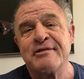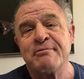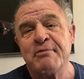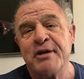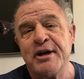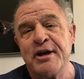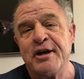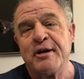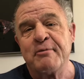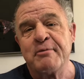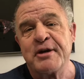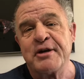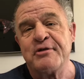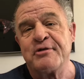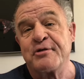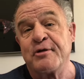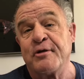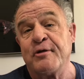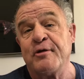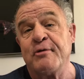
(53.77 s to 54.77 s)
some help
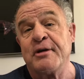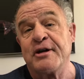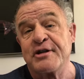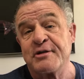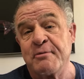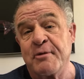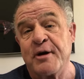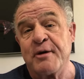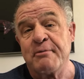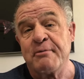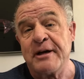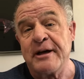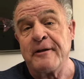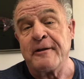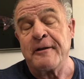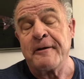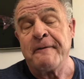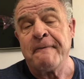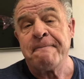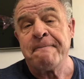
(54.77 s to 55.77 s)
controlling my smart mouth.